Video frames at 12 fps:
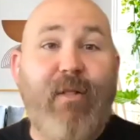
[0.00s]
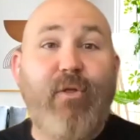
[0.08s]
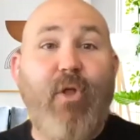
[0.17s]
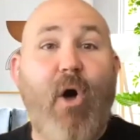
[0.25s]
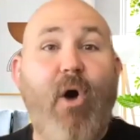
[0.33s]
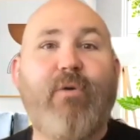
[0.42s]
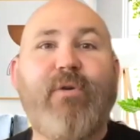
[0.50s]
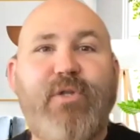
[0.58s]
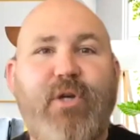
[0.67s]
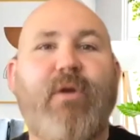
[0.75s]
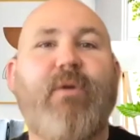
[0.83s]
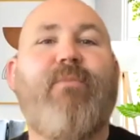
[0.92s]
long
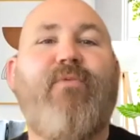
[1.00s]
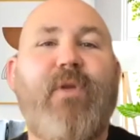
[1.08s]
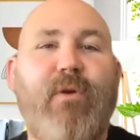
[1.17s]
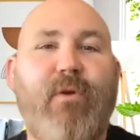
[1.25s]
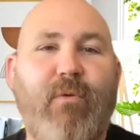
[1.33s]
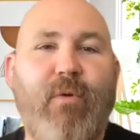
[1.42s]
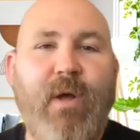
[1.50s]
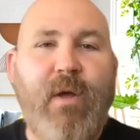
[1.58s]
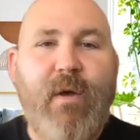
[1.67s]
term view